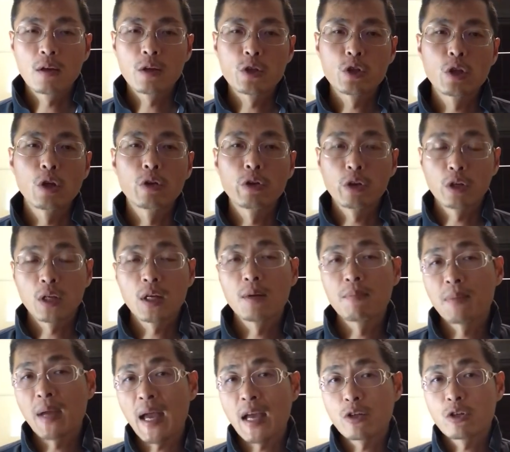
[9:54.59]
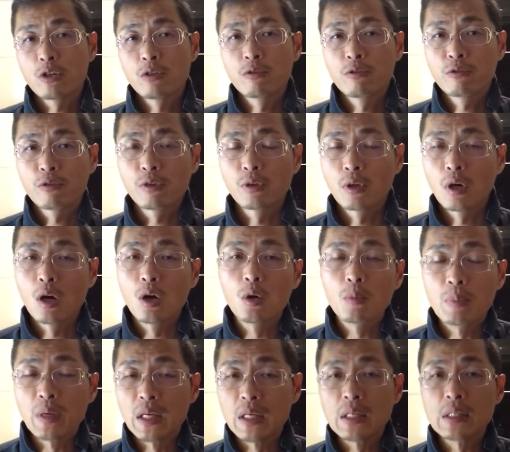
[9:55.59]
show their compassion for
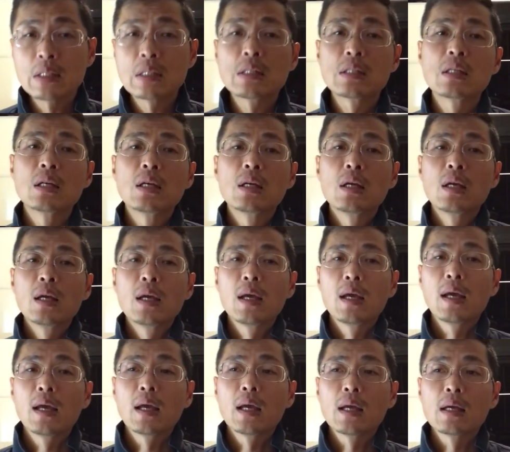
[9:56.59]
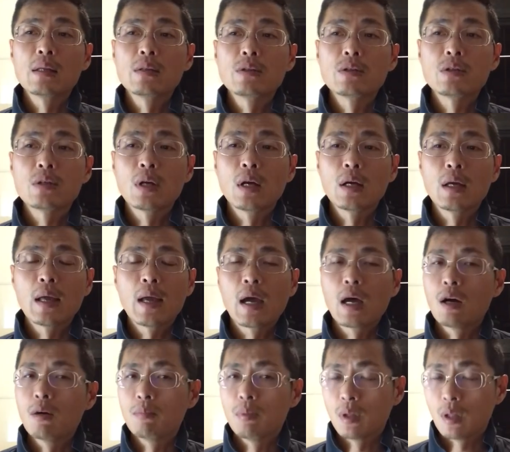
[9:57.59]
all beings and
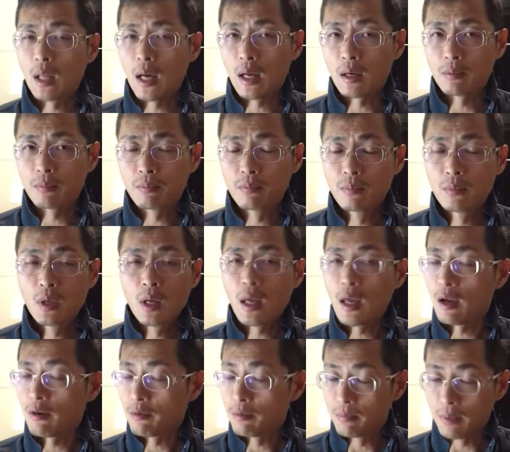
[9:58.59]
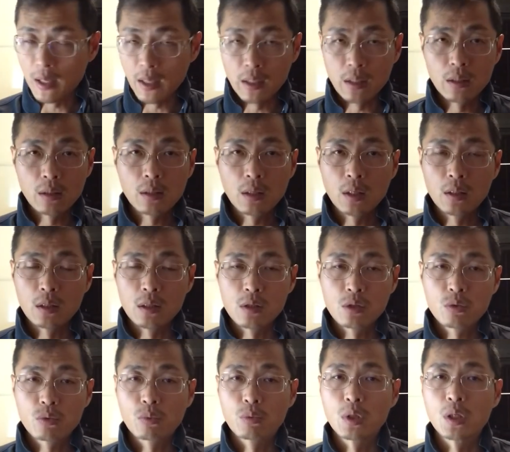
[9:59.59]
help a lot of everybody in
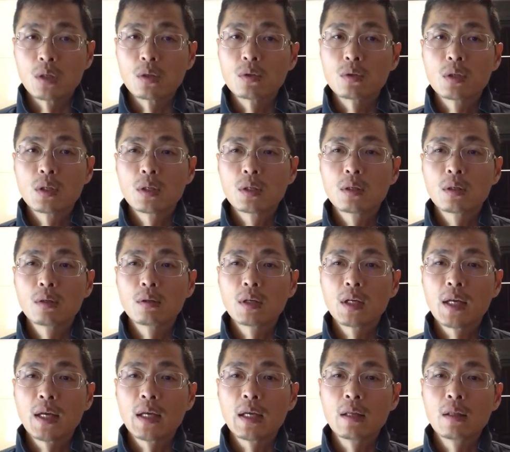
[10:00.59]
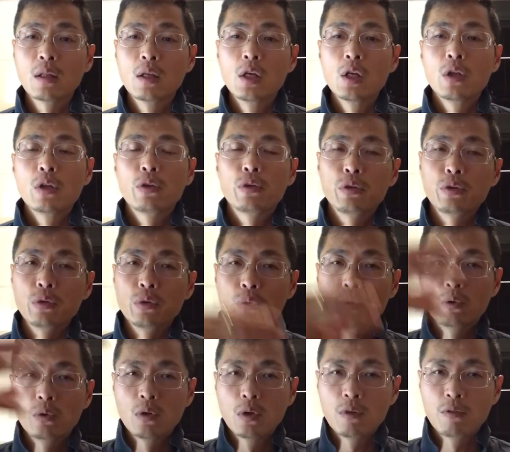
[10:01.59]
this world. okay, through